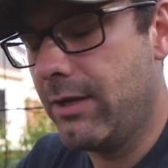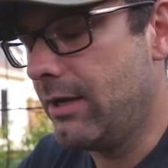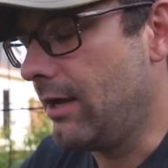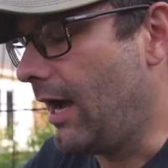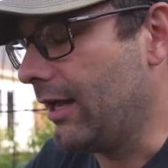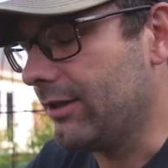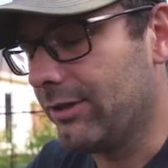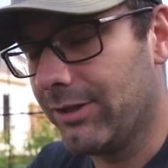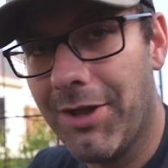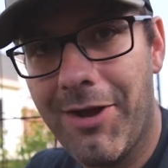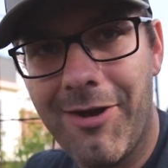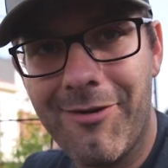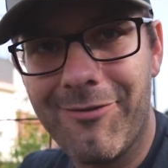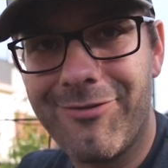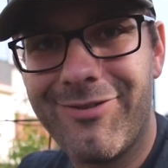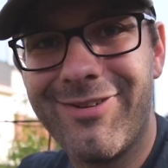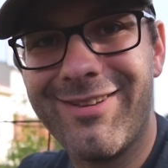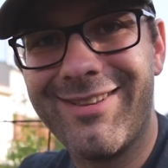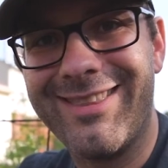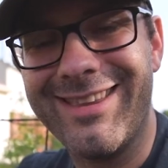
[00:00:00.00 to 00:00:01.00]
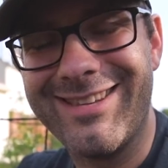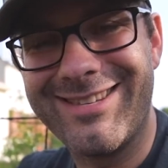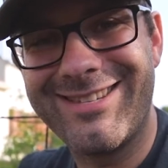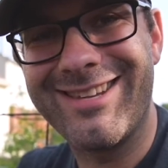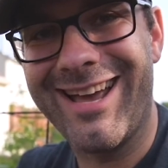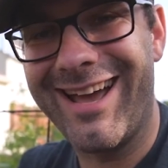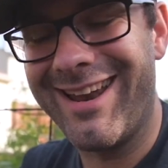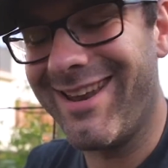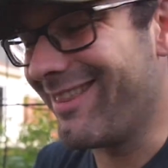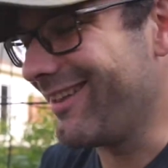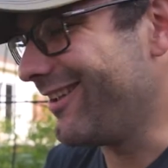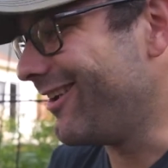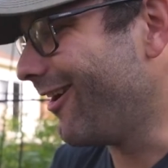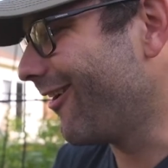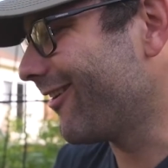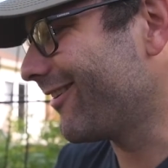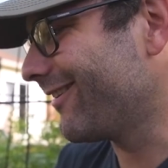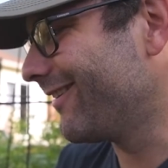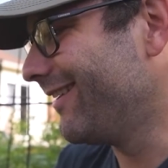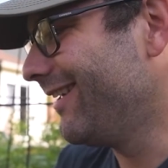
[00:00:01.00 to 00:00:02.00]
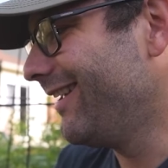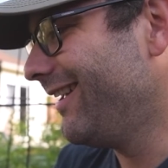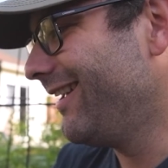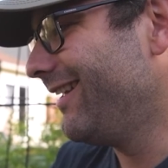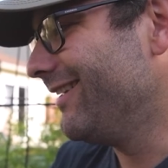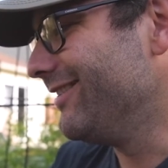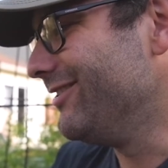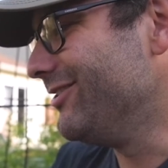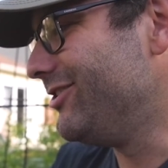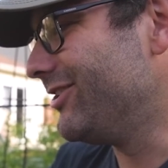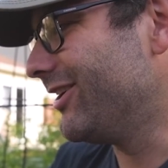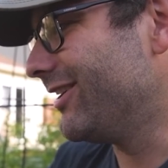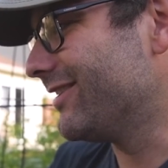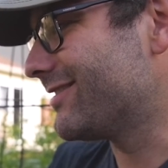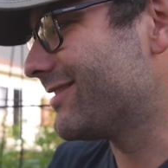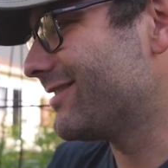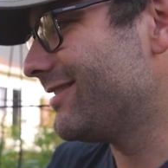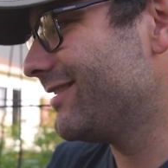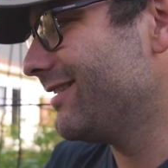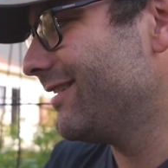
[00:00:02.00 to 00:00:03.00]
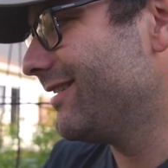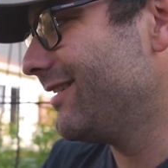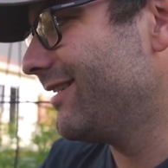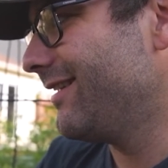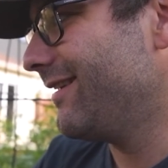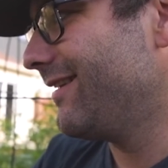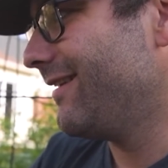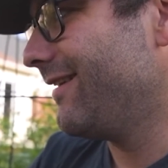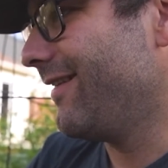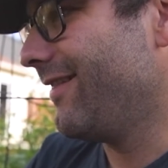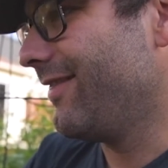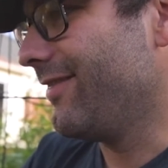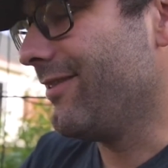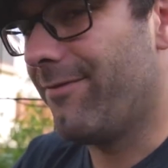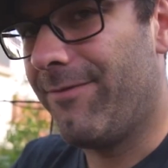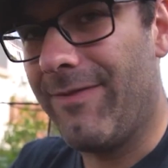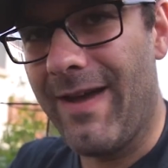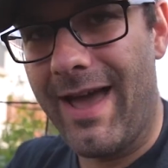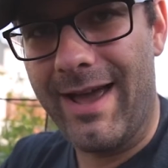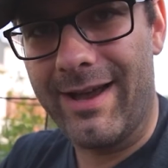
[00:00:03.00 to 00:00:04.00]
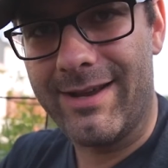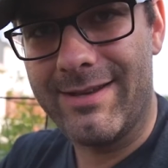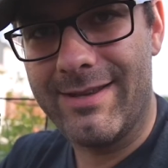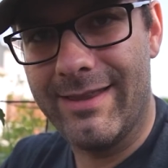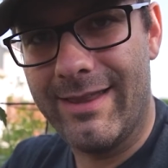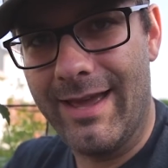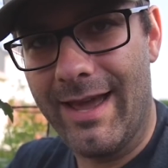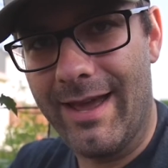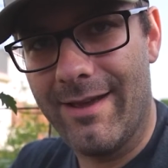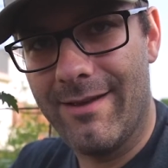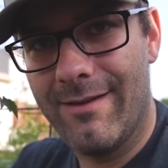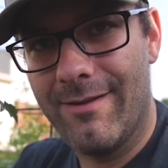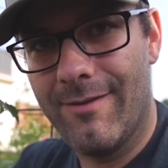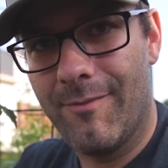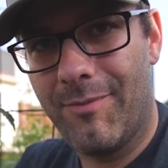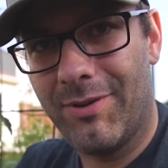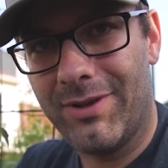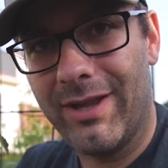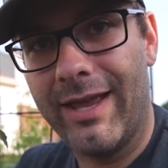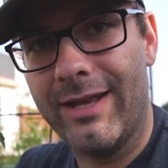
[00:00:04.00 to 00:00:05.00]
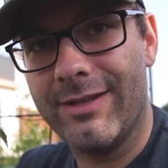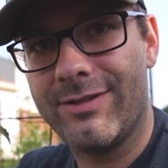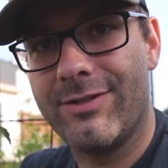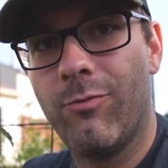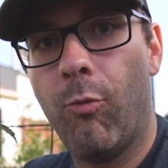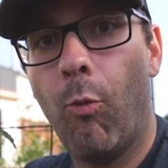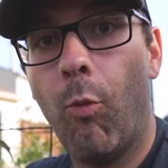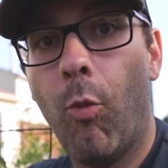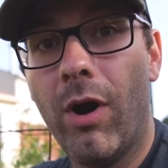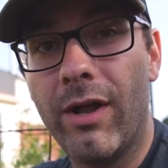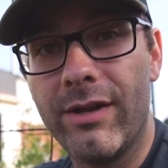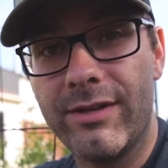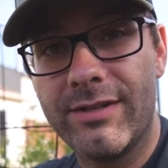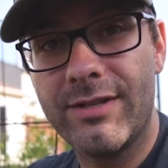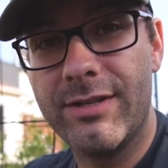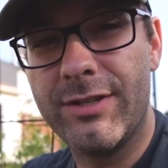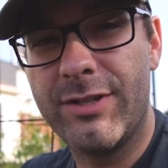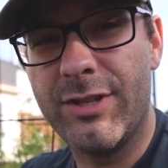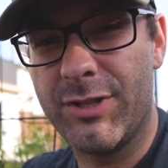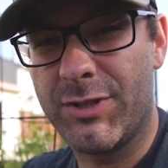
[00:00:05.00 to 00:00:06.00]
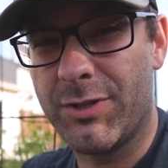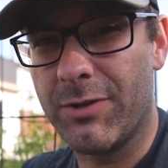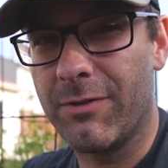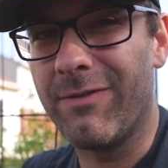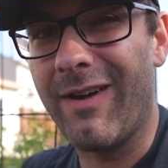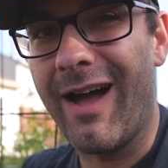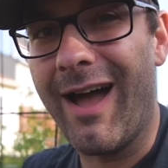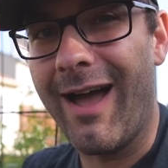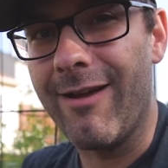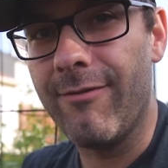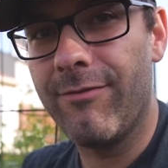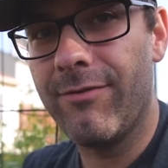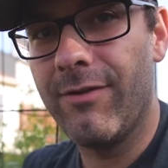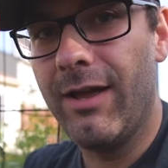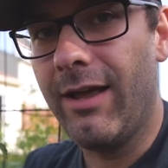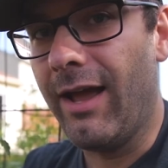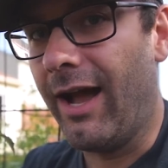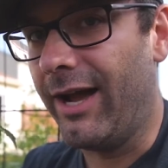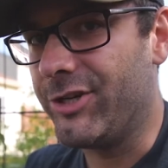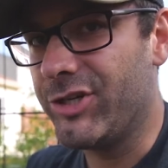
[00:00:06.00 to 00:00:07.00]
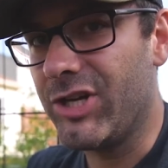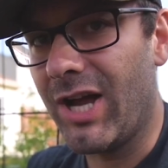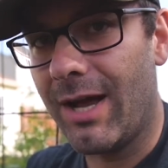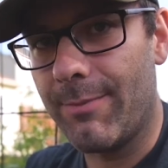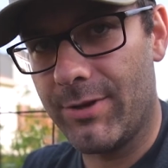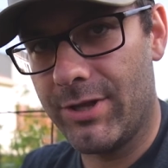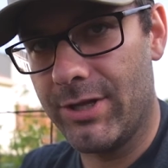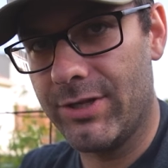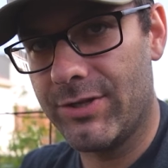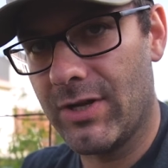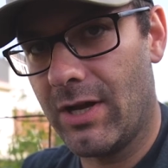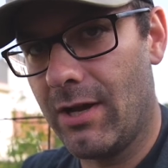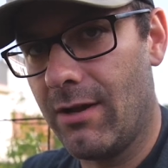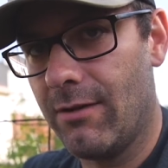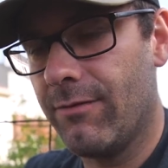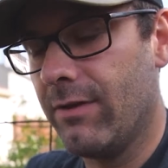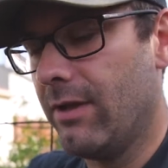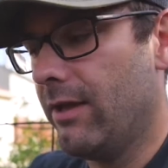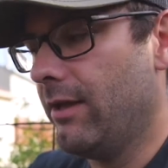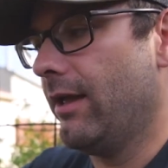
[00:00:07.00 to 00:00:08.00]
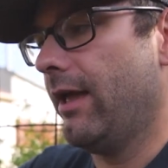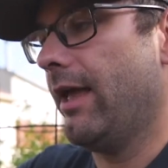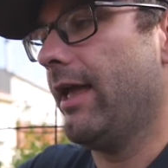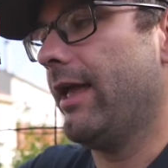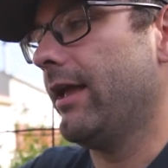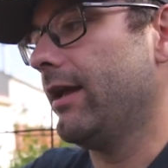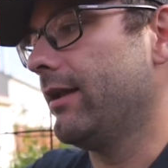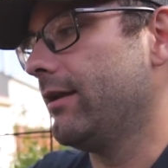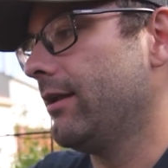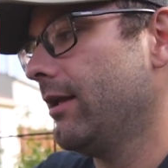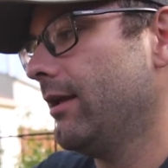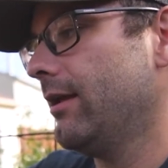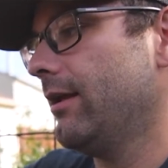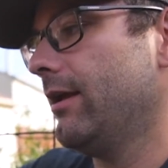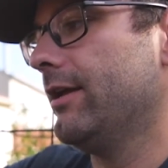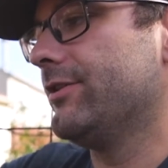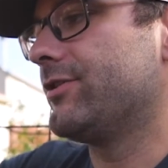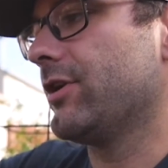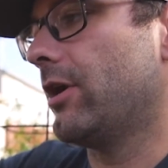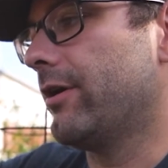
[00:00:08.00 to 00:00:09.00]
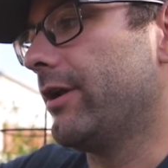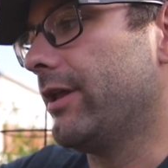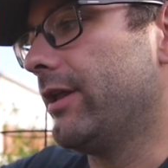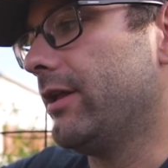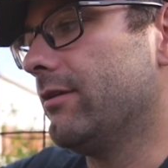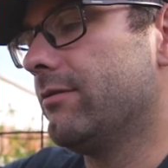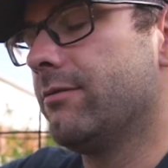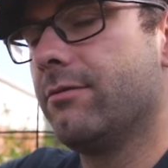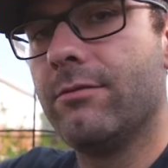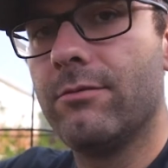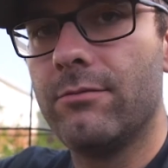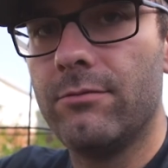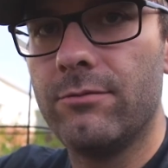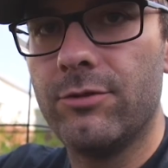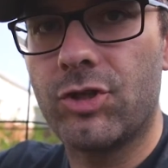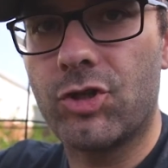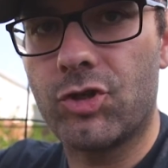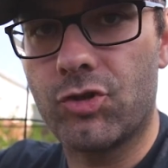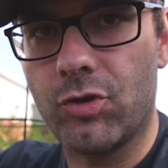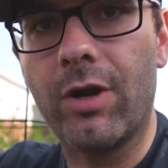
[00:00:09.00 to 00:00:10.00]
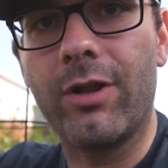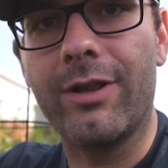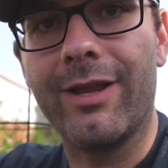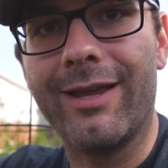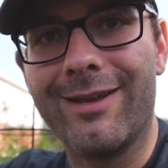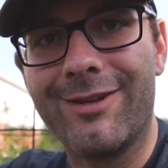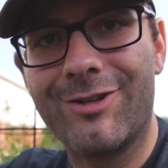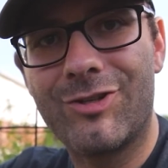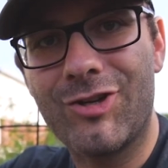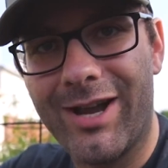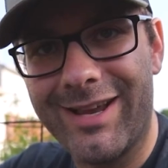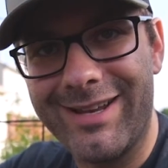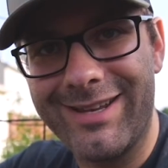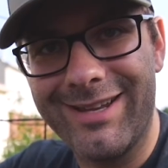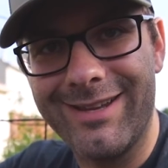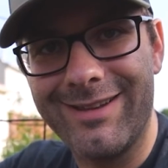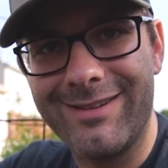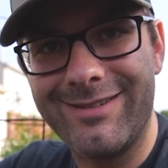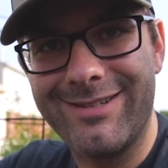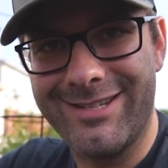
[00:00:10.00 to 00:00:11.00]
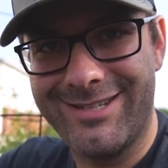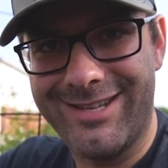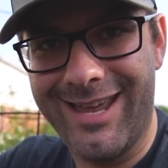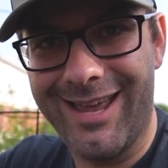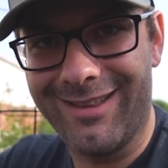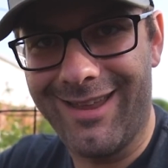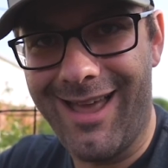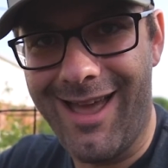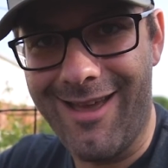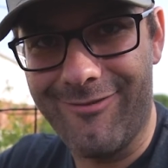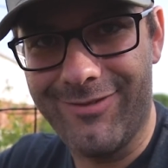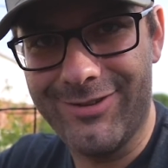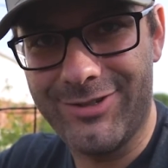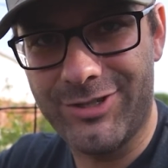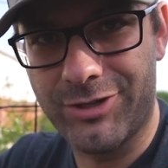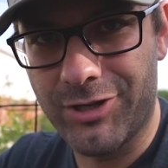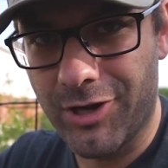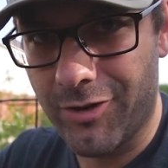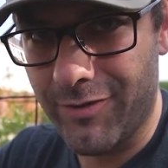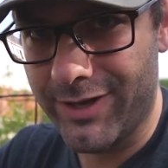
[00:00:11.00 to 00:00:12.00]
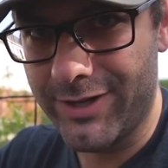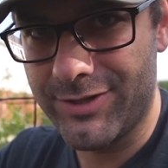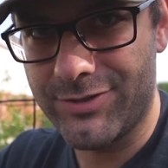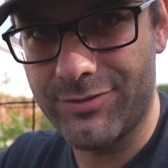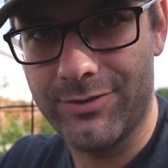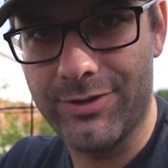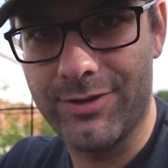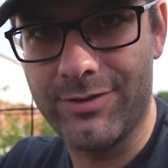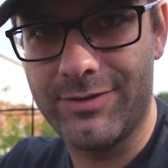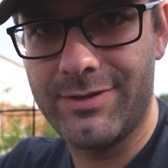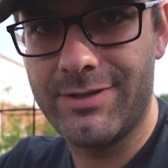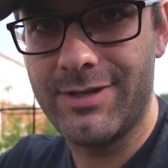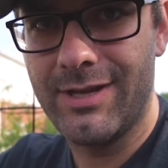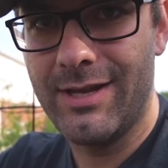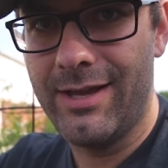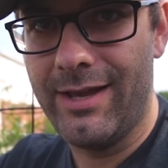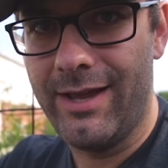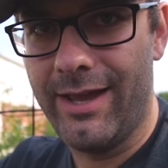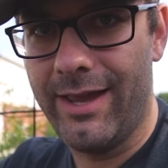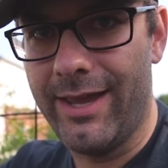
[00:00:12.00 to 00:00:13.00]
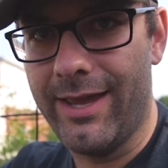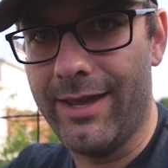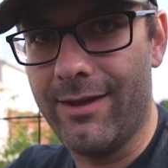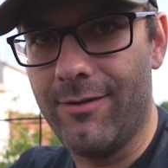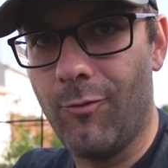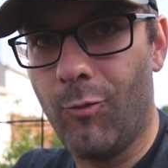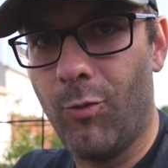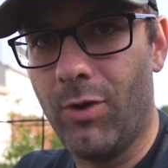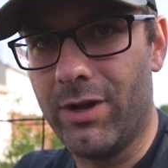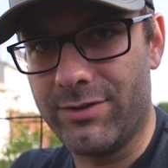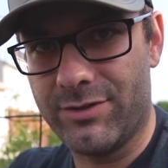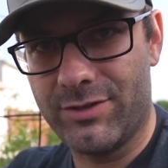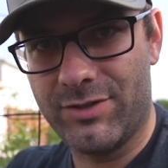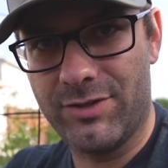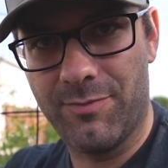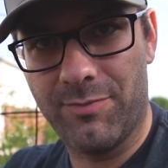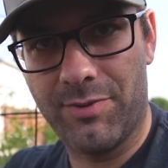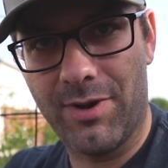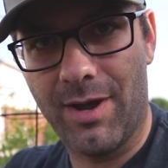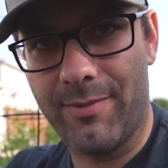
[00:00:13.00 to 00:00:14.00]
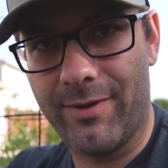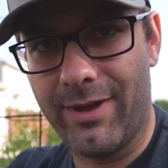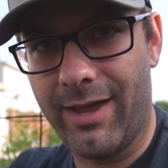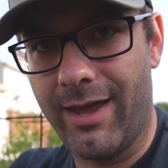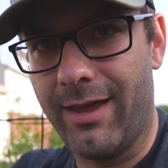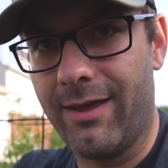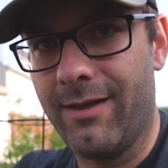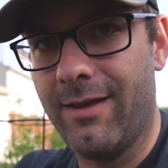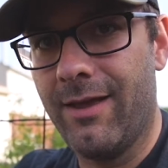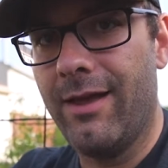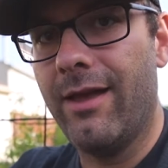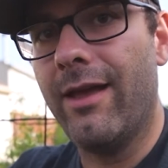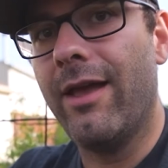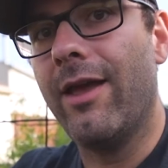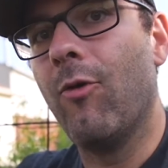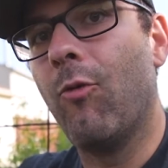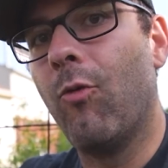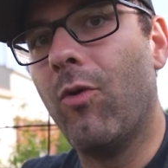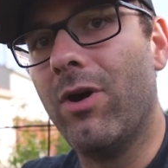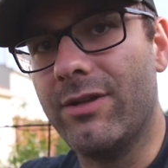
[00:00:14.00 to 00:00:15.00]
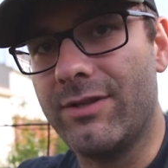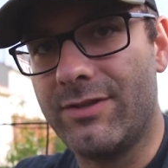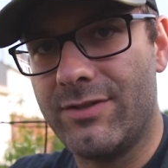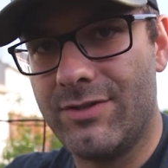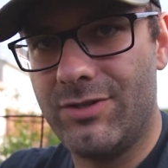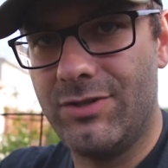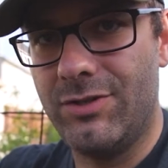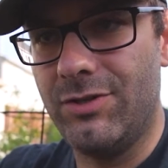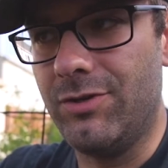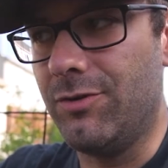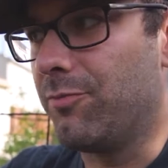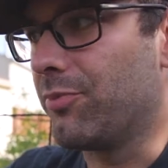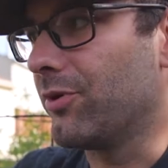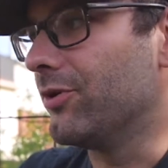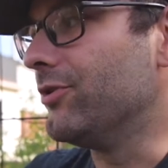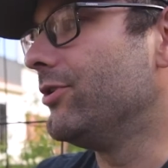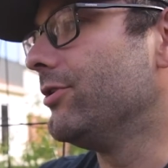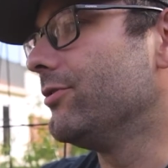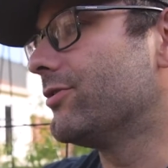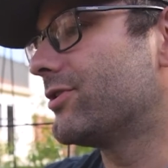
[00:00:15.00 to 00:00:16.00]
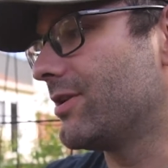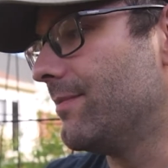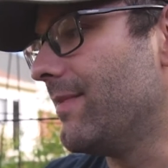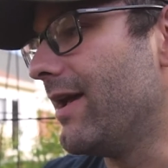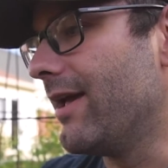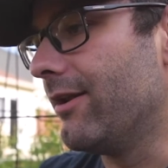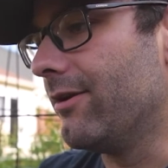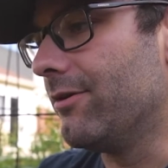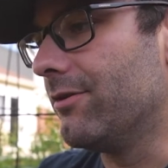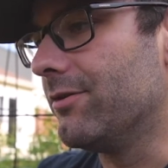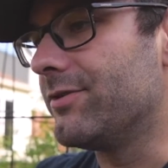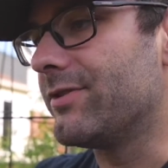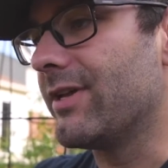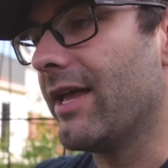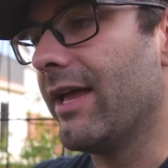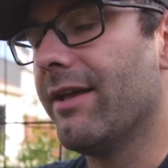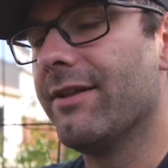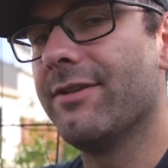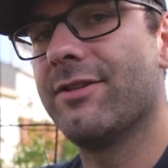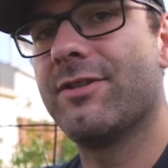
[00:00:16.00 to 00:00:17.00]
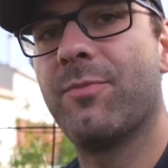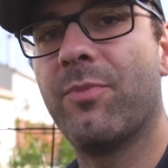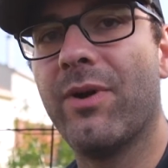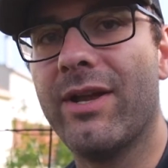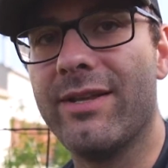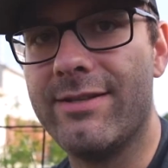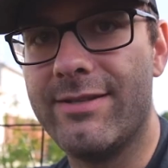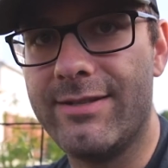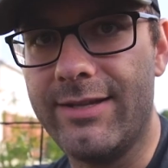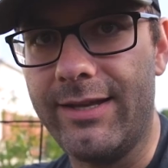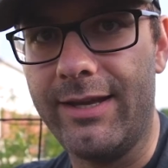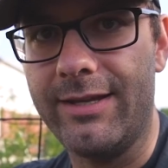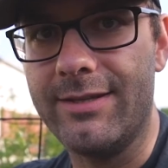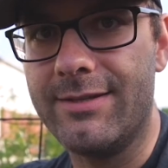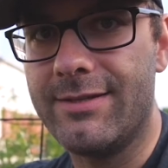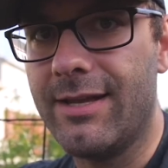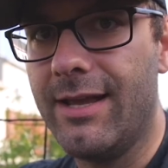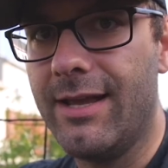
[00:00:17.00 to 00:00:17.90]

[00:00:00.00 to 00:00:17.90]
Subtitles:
I love this side of the garden. Just the fact that plants want to survive. I chopped this off and it's already struggling, trying to stay alive. It's growing its roots. It wants to propagate. It wants to produce tomatoes and spread seeds.